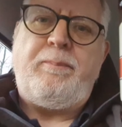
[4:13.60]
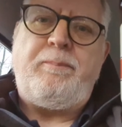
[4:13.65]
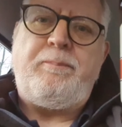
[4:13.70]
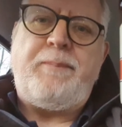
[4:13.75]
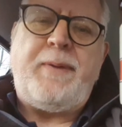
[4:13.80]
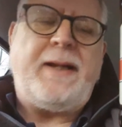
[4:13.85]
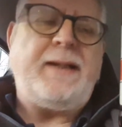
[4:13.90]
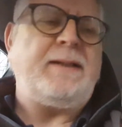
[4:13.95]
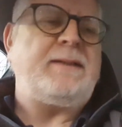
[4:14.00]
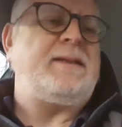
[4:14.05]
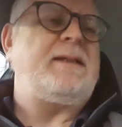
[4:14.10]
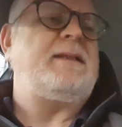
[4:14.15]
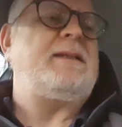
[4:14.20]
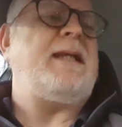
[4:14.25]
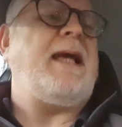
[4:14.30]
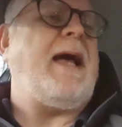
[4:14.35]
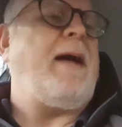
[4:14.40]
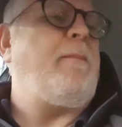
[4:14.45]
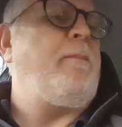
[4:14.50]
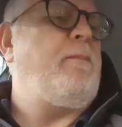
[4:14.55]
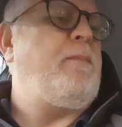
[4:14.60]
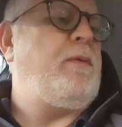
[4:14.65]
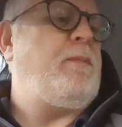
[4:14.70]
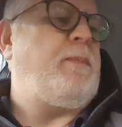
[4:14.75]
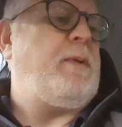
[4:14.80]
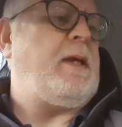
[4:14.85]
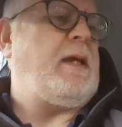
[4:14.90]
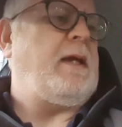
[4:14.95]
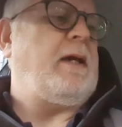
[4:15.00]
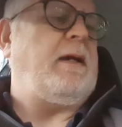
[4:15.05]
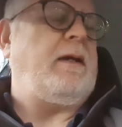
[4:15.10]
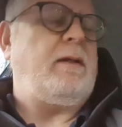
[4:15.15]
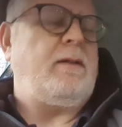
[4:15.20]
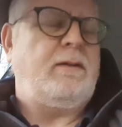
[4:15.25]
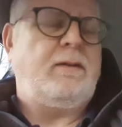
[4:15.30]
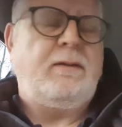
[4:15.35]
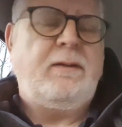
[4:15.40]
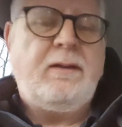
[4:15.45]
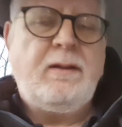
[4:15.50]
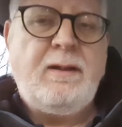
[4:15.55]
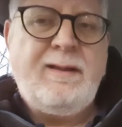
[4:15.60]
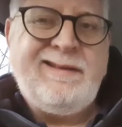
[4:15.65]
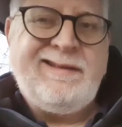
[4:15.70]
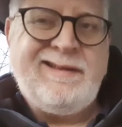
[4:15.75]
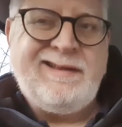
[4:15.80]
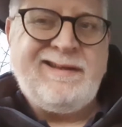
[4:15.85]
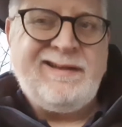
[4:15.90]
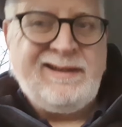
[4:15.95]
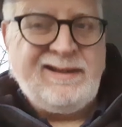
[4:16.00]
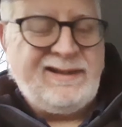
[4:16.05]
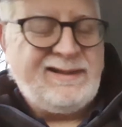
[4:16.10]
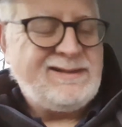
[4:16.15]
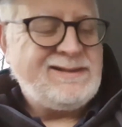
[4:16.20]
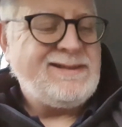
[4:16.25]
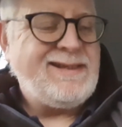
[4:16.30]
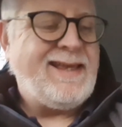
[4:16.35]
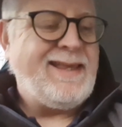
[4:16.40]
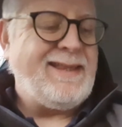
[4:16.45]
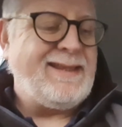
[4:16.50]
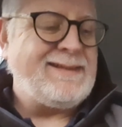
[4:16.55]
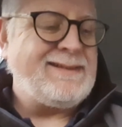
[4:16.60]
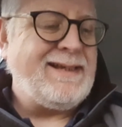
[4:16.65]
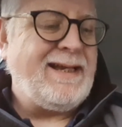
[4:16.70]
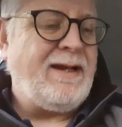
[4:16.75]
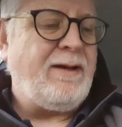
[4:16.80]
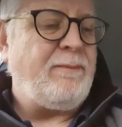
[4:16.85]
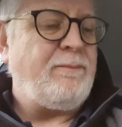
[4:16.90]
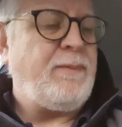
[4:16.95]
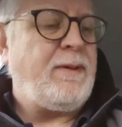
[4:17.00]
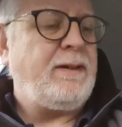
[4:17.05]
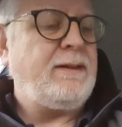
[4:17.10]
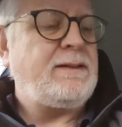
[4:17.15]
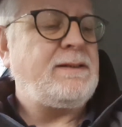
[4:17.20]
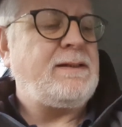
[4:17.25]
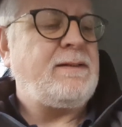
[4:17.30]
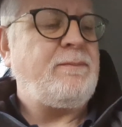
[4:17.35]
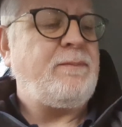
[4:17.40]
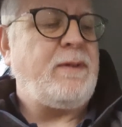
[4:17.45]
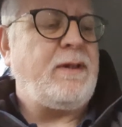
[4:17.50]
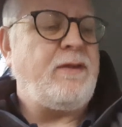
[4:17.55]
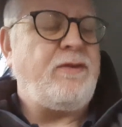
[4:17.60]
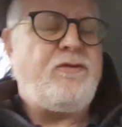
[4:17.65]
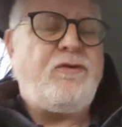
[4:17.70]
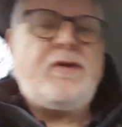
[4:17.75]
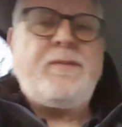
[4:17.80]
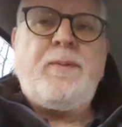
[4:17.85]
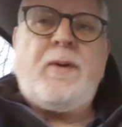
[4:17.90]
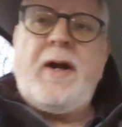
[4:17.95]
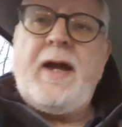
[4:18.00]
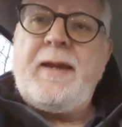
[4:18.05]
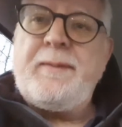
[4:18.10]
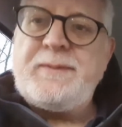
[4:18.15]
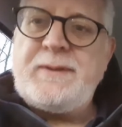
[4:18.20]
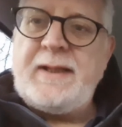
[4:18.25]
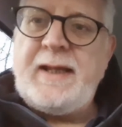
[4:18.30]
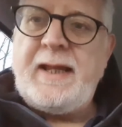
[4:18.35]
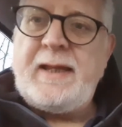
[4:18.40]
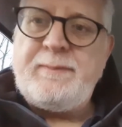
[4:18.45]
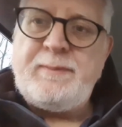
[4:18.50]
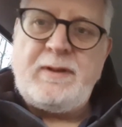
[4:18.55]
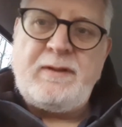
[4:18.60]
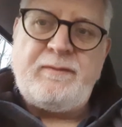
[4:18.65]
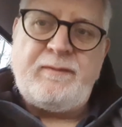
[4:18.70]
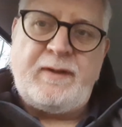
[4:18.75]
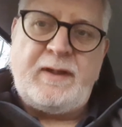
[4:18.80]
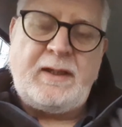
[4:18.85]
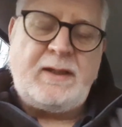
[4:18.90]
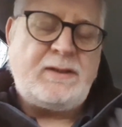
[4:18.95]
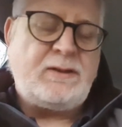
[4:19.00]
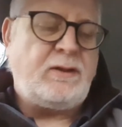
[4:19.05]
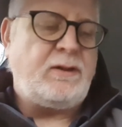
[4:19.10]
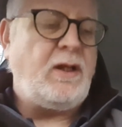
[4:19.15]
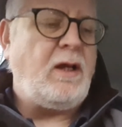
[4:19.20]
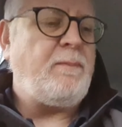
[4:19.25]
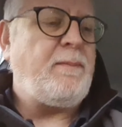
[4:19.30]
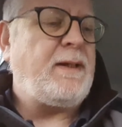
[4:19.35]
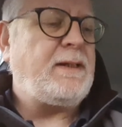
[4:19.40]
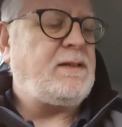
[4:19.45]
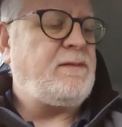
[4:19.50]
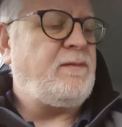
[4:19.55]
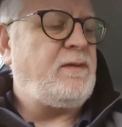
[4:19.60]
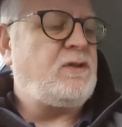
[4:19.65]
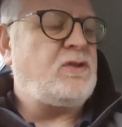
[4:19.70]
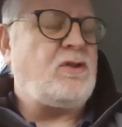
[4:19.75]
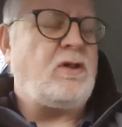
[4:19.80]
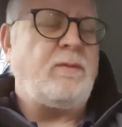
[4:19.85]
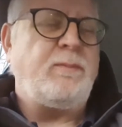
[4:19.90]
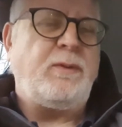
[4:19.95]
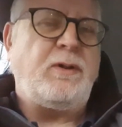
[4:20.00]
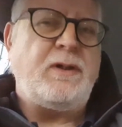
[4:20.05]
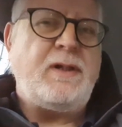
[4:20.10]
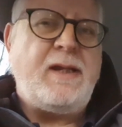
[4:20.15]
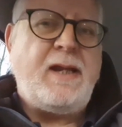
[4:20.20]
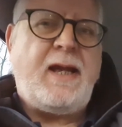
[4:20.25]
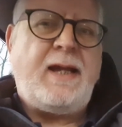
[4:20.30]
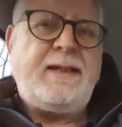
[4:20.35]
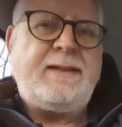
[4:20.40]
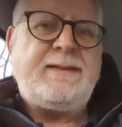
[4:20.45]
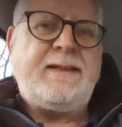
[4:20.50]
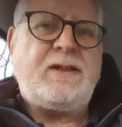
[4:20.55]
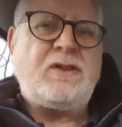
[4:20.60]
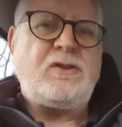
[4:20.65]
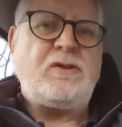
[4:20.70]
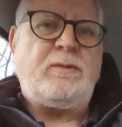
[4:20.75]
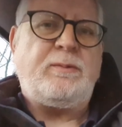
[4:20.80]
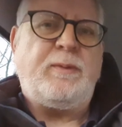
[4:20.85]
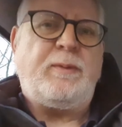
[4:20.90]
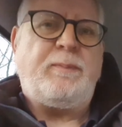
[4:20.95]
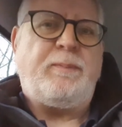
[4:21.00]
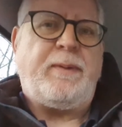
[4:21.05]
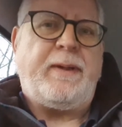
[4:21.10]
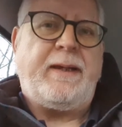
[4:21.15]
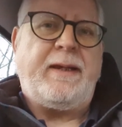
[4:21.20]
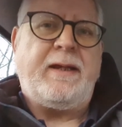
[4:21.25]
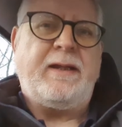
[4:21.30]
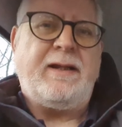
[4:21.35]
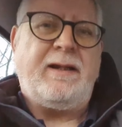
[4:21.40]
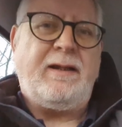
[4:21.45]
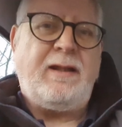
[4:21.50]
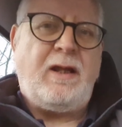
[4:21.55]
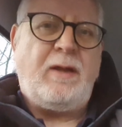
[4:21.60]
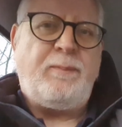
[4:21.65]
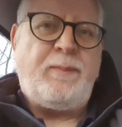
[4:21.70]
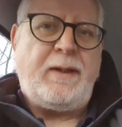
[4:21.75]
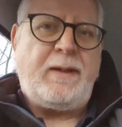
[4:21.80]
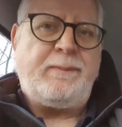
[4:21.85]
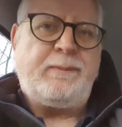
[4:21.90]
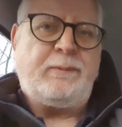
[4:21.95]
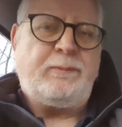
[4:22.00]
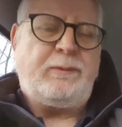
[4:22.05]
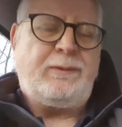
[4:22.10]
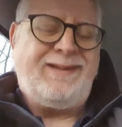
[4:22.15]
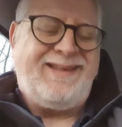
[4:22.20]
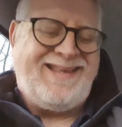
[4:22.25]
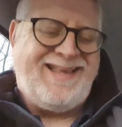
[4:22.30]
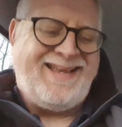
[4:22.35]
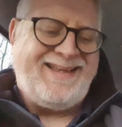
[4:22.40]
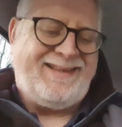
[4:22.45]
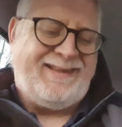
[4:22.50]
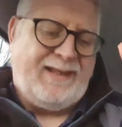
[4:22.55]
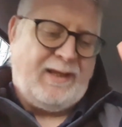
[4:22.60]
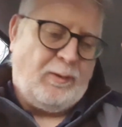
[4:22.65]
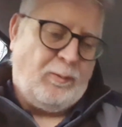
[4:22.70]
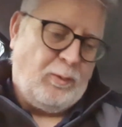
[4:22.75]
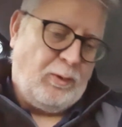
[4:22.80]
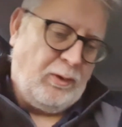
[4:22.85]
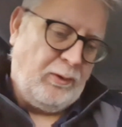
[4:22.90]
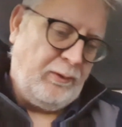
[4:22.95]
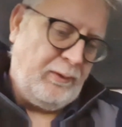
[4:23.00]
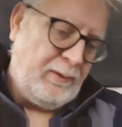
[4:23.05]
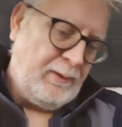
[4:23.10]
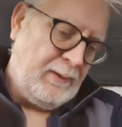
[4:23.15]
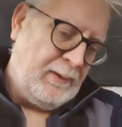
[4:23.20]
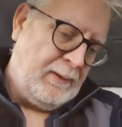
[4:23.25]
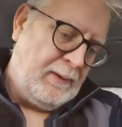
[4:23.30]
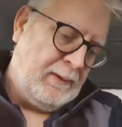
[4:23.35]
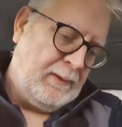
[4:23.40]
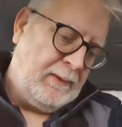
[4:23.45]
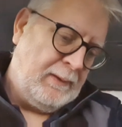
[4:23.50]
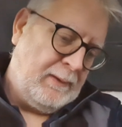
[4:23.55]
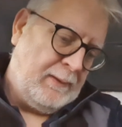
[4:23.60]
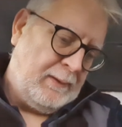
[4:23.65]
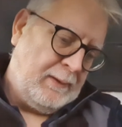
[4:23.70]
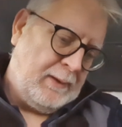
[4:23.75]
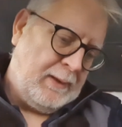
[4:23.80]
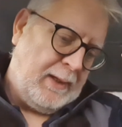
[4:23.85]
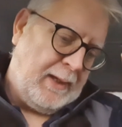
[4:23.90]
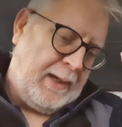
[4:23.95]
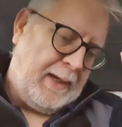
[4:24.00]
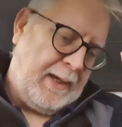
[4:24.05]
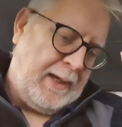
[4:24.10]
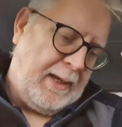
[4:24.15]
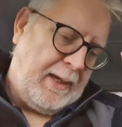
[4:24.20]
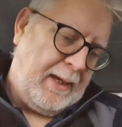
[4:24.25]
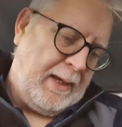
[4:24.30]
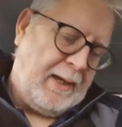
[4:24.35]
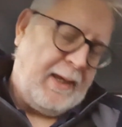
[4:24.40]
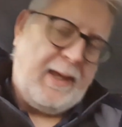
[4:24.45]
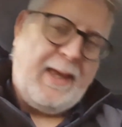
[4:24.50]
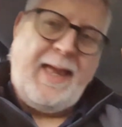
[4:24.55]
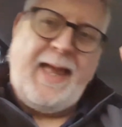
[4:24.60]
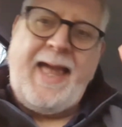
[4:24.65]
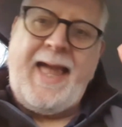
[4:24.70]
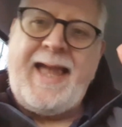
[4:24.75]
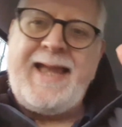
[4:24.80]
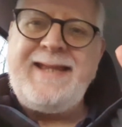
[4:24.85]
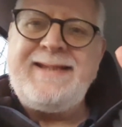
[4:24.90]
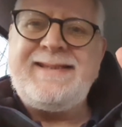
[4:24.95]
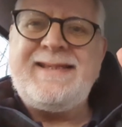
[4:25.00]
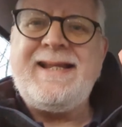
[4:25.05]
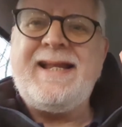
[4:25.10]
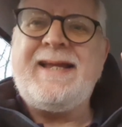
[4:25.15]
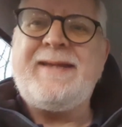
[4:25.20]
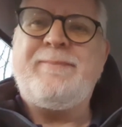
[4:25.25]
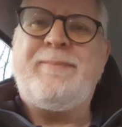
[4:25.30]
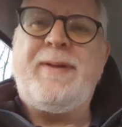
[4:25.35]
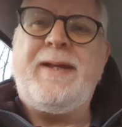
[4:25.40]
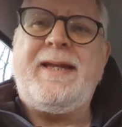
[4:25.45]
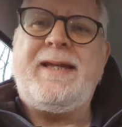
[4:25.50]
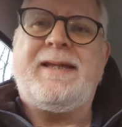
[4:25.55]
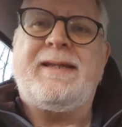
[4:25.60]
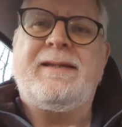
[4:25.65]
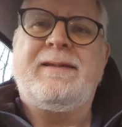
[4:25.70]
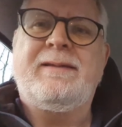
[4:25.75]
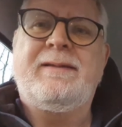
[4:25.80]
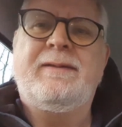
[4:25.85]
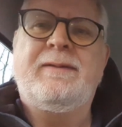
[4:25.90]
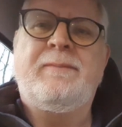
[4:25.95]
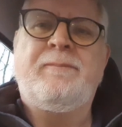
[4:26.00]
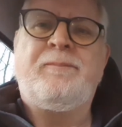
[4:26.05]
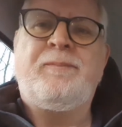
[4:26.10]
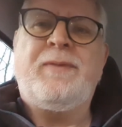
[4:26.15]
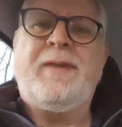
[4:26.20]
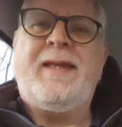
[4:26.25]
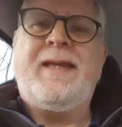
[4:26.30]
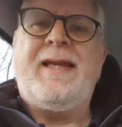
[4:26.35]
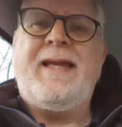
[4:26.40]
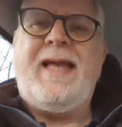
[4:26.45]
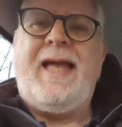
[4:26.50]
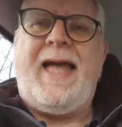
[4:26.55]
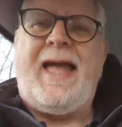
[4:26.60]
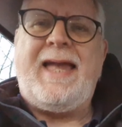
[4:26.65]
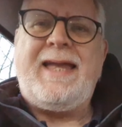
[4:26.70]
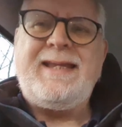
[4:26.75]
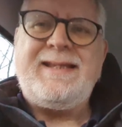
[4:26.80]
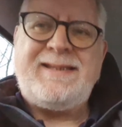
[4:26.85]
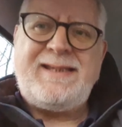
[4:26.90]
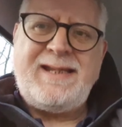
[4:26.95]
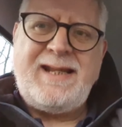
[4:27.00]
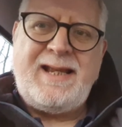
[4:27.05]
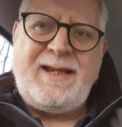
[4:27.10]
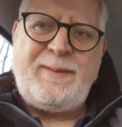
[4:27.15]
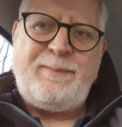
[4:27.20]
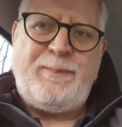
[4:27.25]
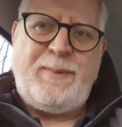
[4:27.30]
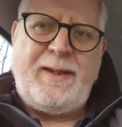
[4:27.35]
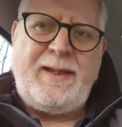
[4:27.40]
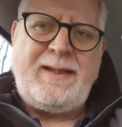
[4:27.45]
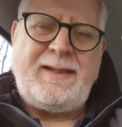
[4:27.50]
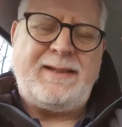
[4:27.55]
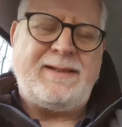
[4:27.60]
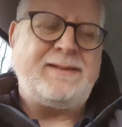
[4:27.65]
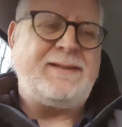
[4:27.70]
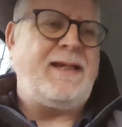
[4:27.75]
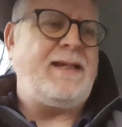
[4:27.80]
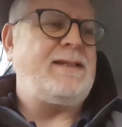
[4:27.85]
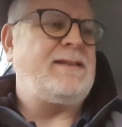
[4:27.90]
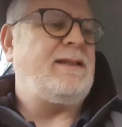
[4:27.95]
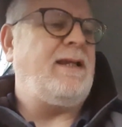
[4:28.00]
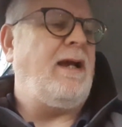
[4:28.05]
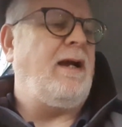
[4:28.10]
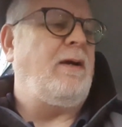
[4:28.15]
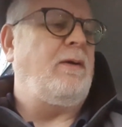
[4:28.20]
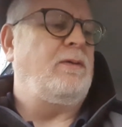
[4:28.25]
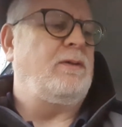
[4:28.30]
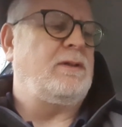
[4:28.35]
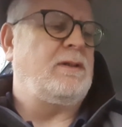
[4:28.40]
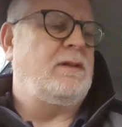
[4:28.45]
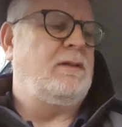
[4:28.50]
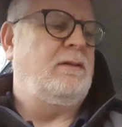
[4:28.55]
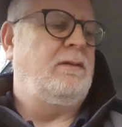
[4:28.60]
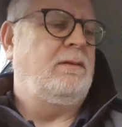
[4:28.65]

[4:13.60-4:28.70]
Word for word: Banks's Amber Beer. Check this out, Banks's Amber Beer, 3.8% ABV, so not massively strong, but a nice sessionable beer, and a lot of people will like that one. Uh, 89p. 89p in Tesco's.